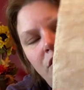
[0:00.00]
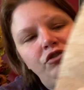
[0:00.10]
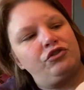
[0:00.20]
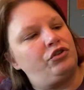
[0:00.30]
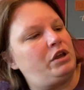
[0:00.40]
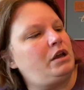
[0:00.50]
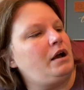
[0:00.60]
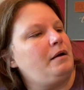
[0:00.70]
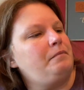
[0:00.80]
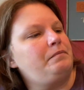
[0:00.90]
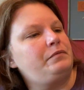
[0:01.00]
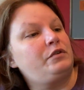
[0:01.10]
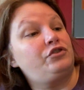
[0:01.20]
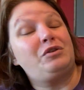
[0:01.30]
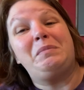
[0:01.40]
she
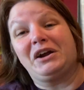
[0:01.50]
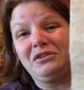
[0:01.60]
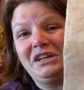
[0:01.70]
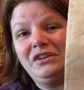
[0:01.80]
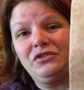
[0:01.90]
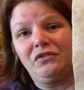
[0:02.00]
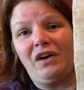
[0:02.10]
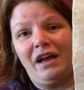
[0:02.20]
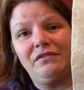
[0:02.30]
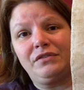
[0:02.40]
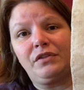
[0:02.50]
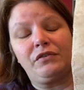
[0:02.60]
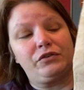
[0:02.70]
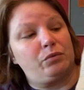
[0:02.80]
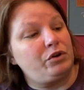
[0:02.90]
barely survived the
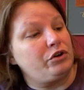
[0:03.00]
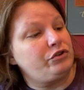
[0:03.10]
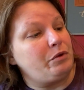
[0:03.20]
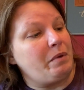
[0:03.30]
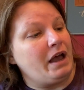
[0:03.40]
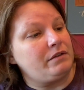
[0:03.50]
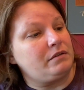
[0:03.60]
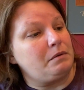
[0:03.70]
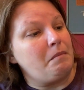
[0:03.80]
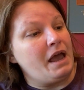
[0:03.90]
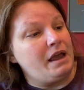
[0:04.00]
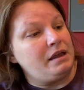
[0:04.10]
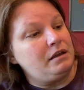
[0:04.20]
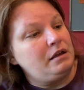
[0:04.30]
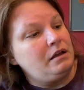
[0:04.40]
first winter. She passed in May.